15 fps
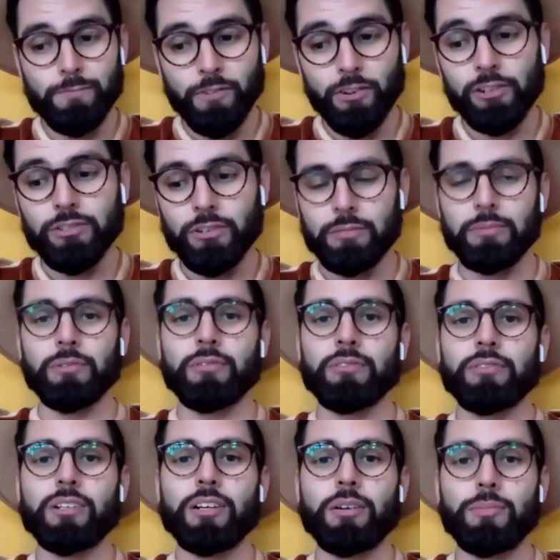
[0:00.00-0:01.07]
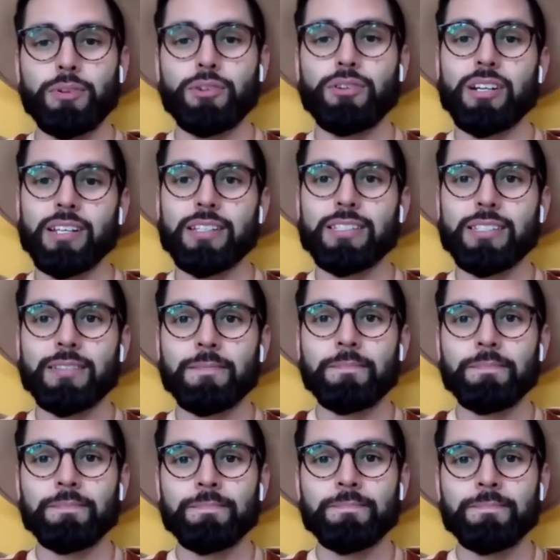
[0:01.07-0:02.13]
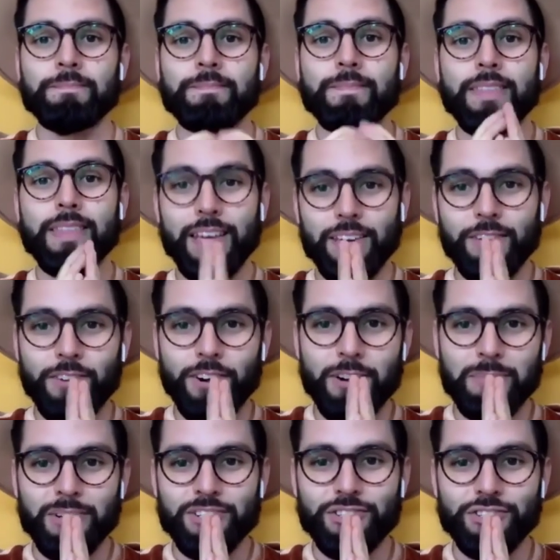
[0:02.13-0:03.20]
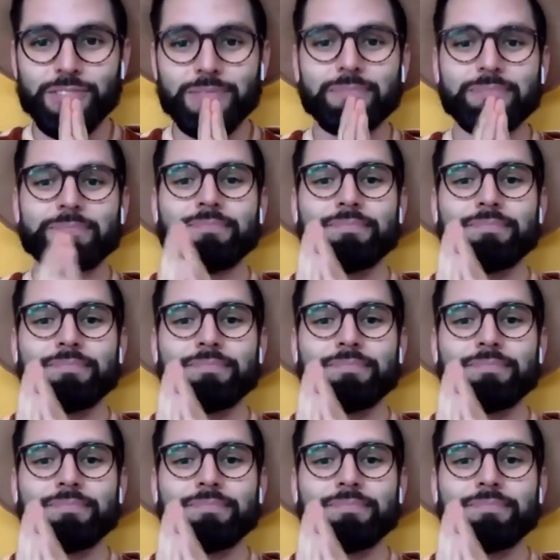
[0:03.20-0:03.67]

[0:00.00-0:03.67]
vulnerable communities. Thank you very much.